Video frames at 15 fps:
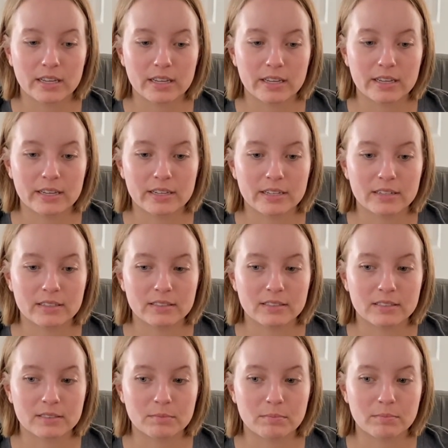
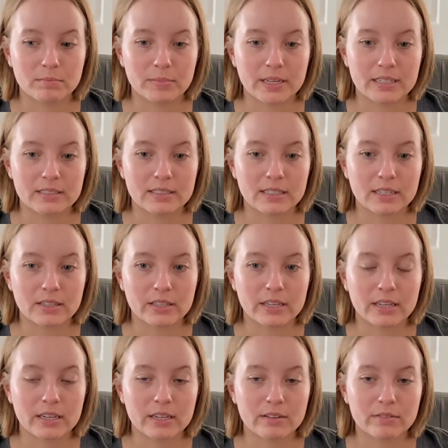is
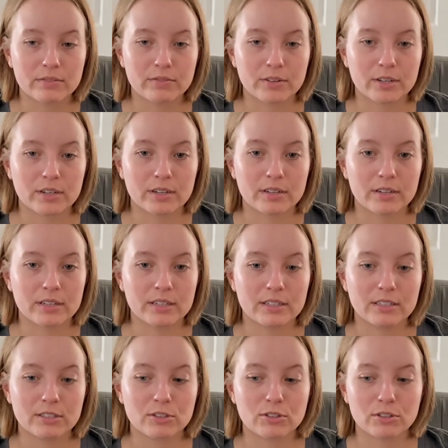basically for an
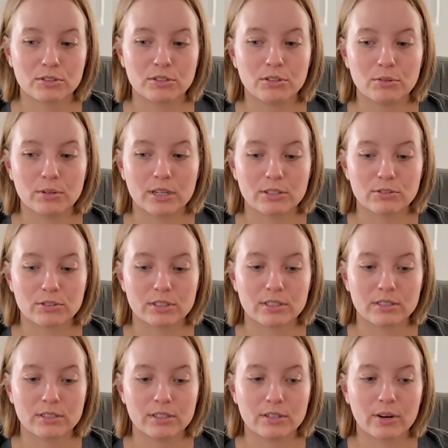additional $200.
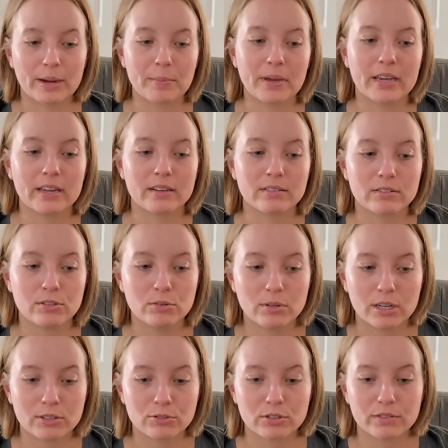I pay
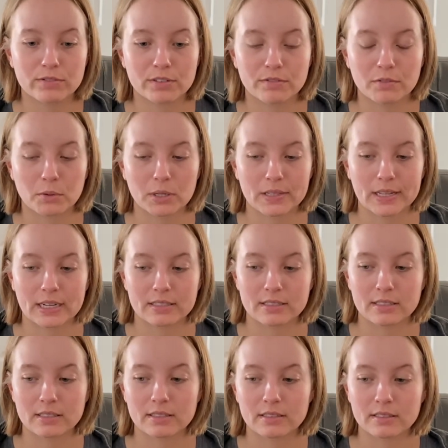$200 for 4
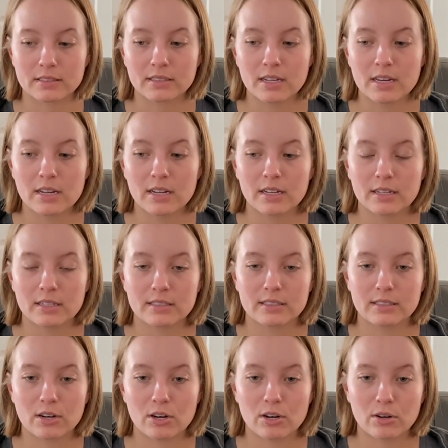lessons.
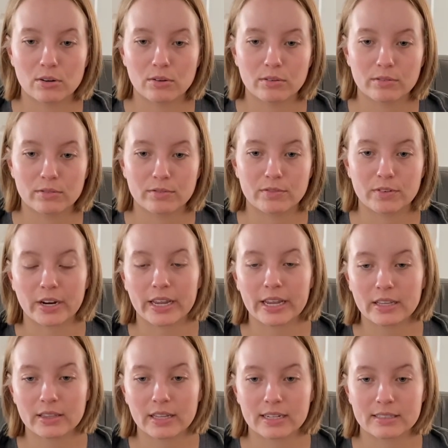So for
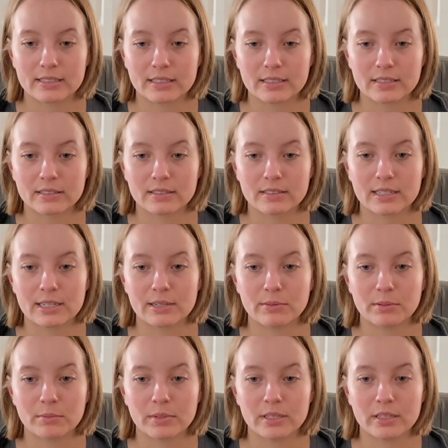8 lessons, it
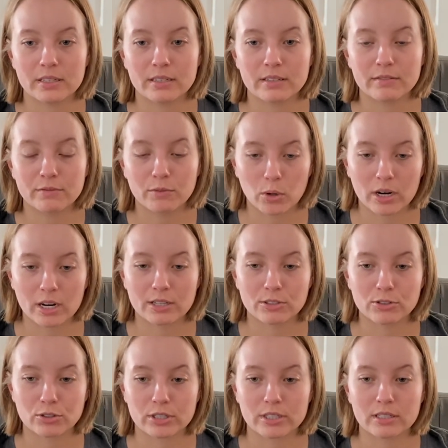would be
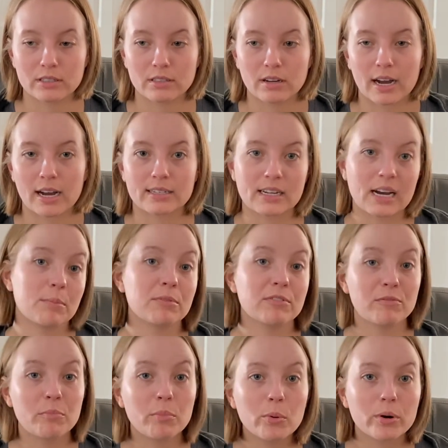$400 on top
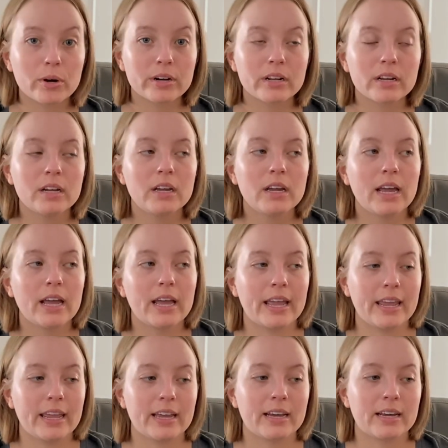of board.
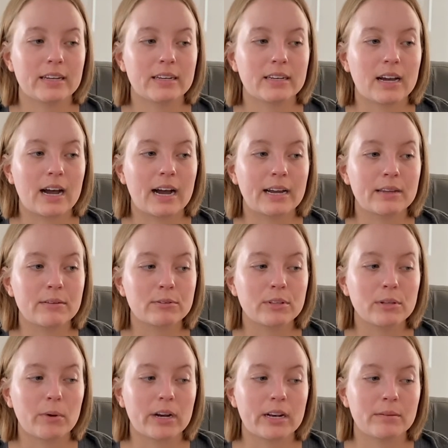And I
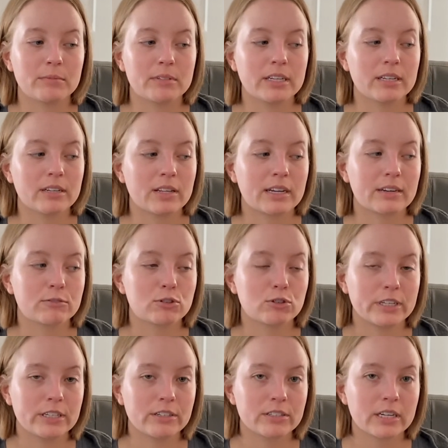really want him to get a lot of
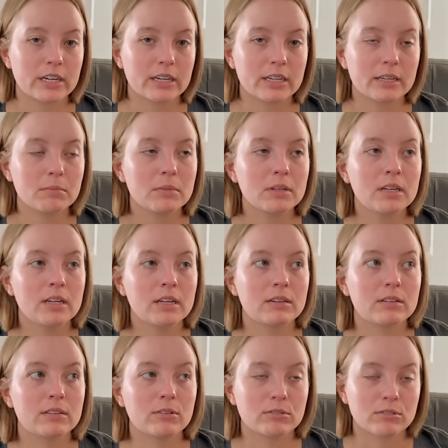trainer time.
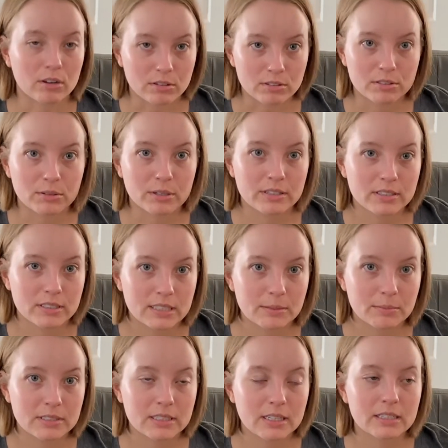Those also are the
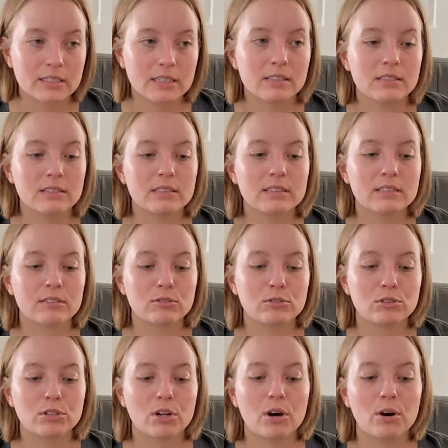same as lessons.
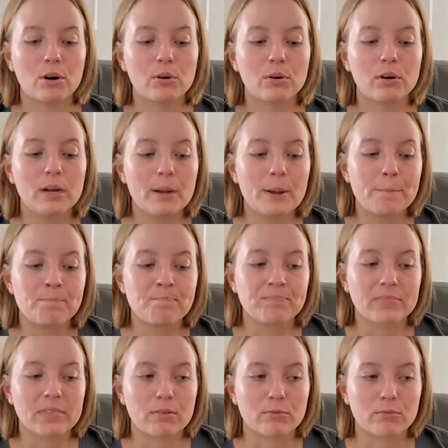So
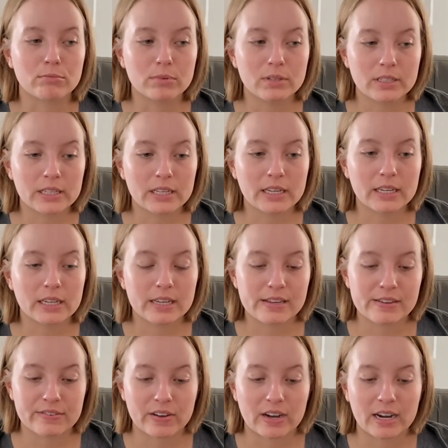really,
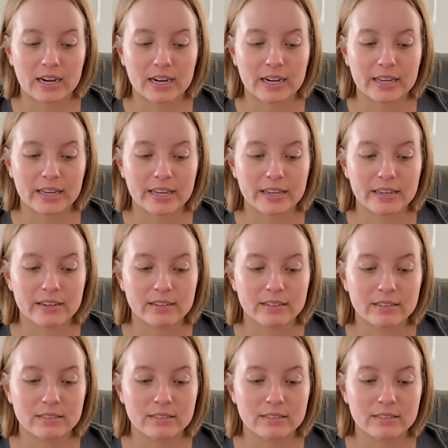if I